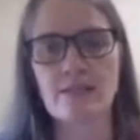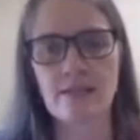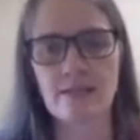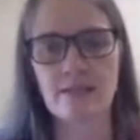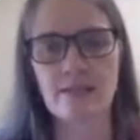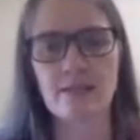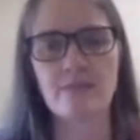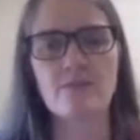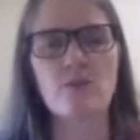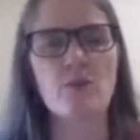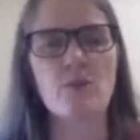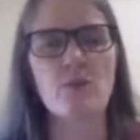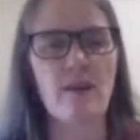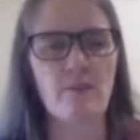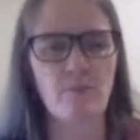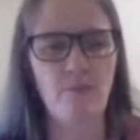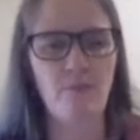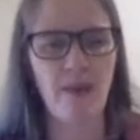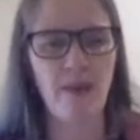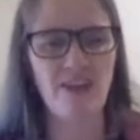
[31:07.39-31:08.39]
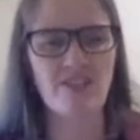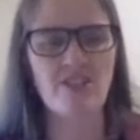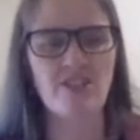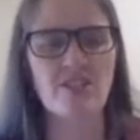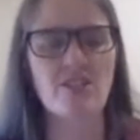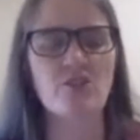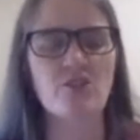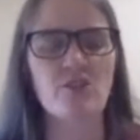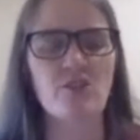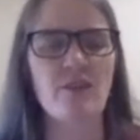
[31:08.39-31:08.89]
executives who have a
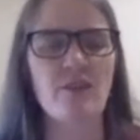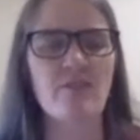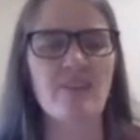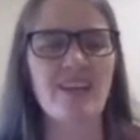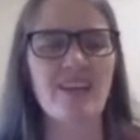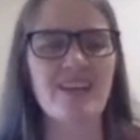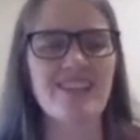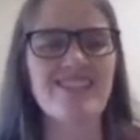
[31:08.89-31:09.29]
passion and who have an